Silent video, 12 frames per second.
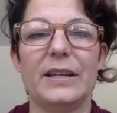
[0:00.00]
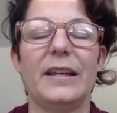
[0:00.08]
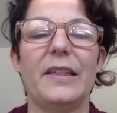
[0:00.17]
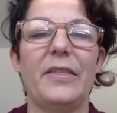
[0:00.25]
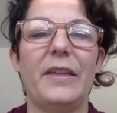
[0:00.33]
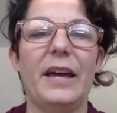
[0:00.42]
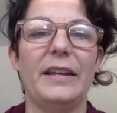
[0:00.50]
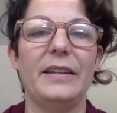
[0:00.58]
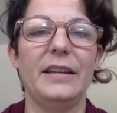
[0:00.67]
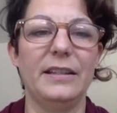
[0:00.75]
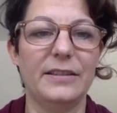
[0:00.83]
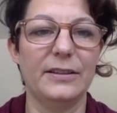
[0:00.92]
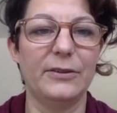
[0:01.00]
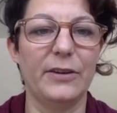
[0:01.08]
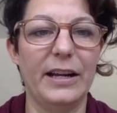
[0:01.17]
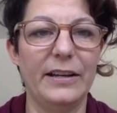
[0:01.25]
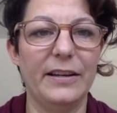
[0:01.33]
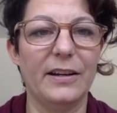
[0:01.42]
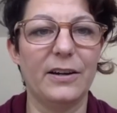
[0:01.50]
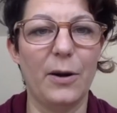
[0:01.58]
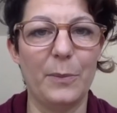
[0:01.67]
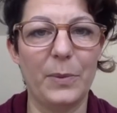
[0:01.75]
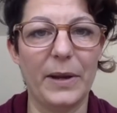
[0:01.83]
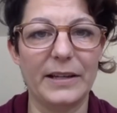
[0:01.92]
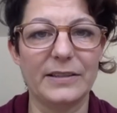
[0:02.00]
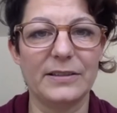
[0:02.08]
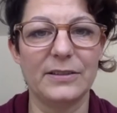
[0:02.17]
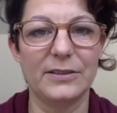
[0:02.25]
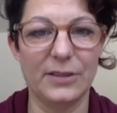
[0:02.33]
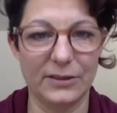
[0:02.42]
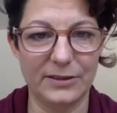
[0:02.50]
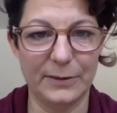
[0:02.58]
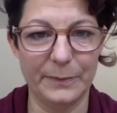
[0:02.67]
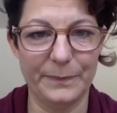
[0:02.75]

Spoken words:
that integrate a complex system.